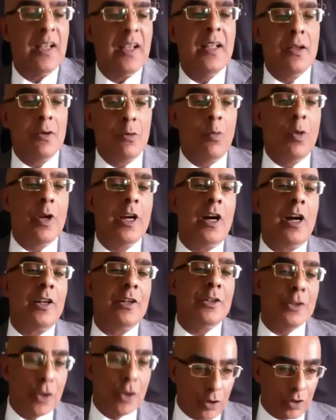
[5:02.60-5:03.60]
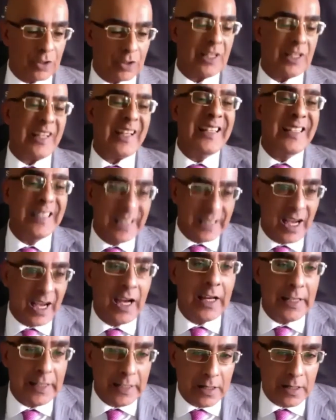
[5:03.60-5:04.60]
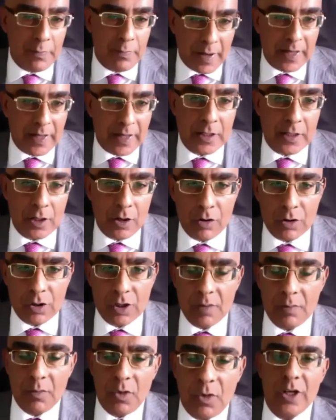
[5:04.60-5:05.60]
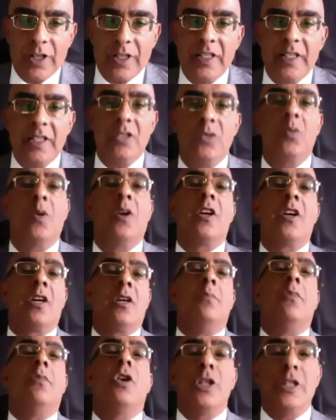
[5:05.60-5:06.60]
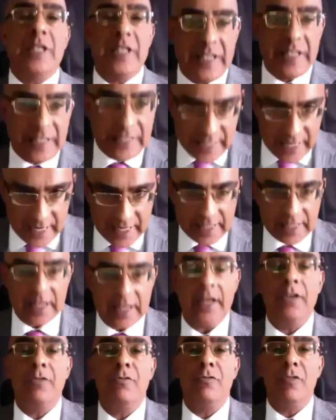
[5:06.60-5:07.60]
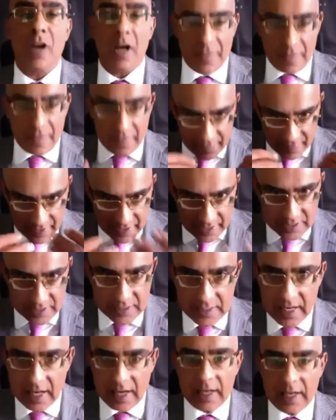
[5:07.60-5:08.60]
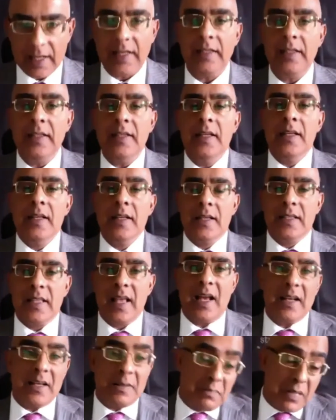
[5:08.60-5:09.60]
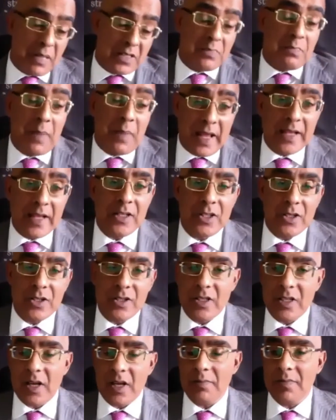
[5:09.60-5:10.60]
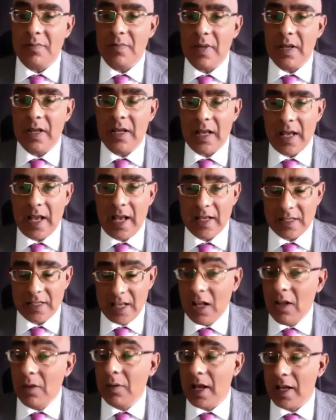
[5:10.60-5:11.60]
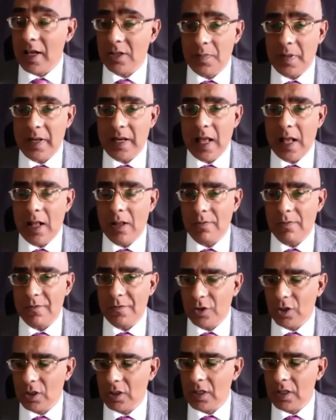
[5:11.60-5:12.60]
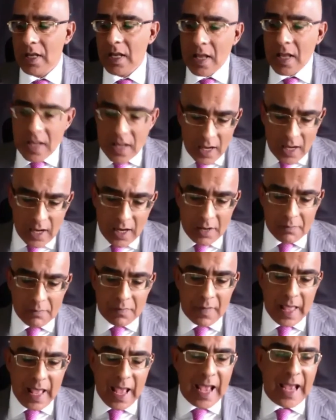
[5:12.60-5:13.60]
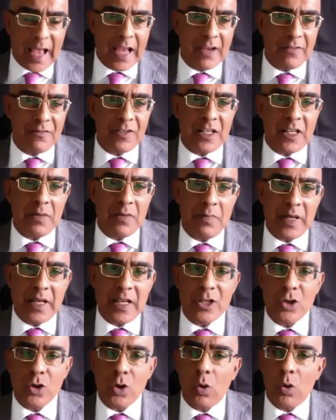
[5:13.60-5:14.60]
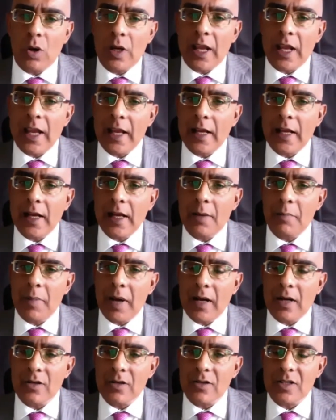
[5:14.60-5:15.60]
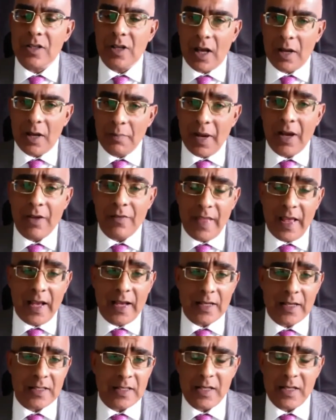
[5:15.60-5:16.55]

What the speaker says: We are not entirely dependent on commodities. We're a commodity taker rather than a seller. That has played some, has been helpful. AFDB talking about that.